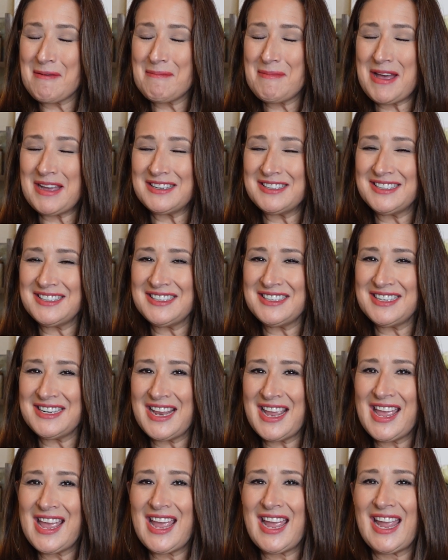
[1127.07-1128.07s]
button
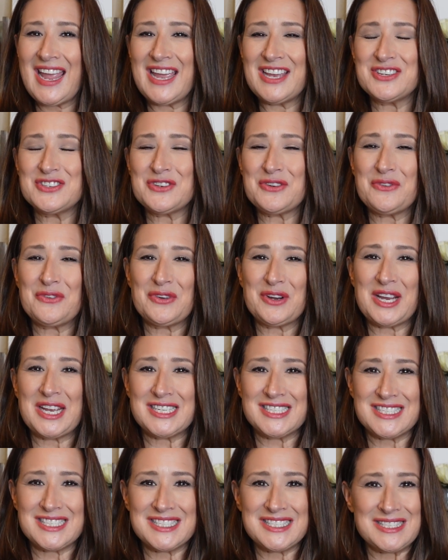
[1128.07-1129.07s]
and don't
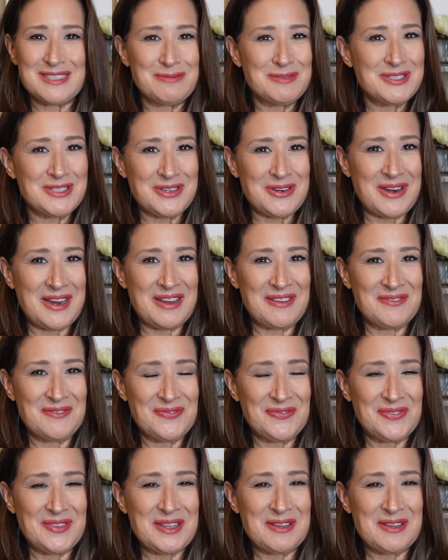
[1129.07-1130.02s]
forget to subscribe.